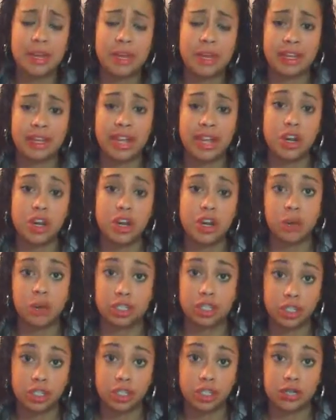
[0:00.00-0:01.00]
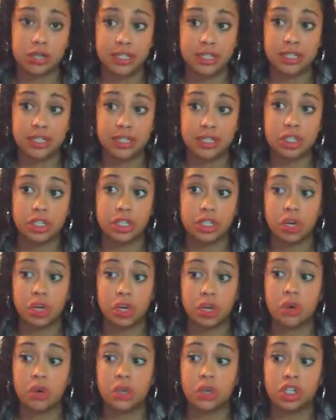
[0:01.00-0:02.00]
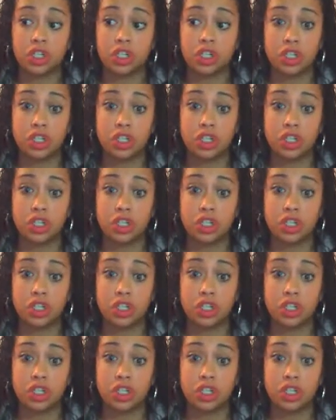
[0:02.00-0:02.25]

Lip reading: But again, no excuses, so